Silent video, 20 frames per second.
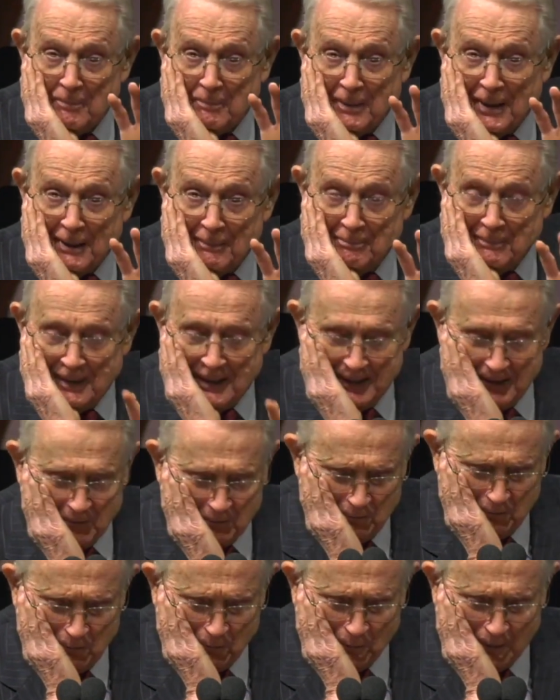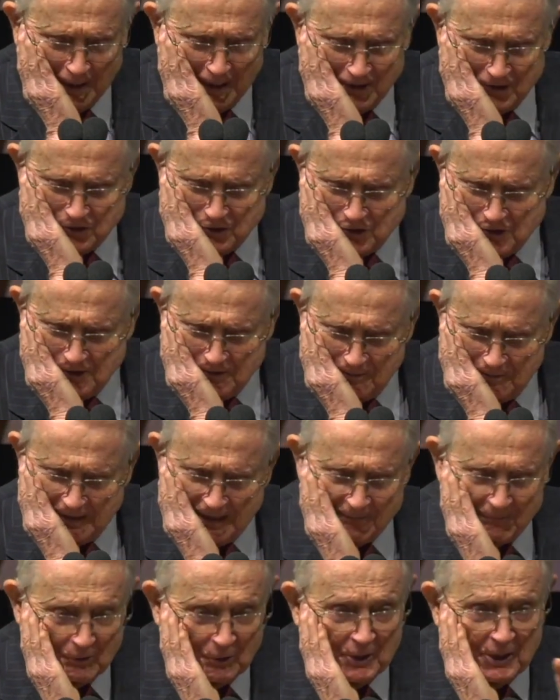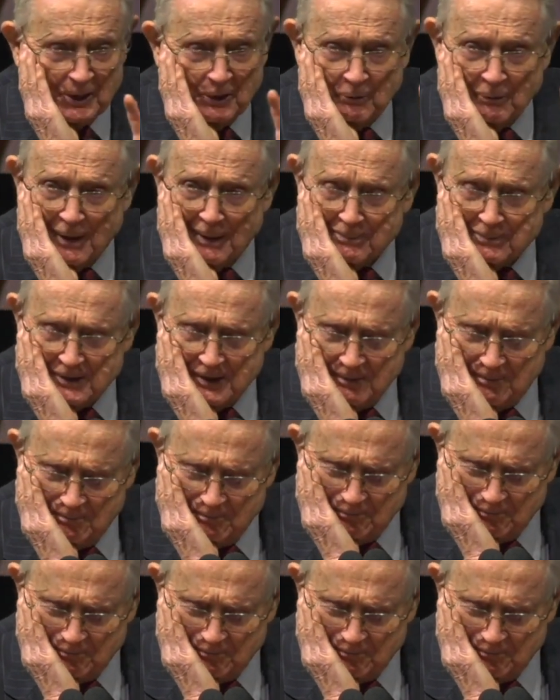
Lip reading: at me and watched, never interrupted.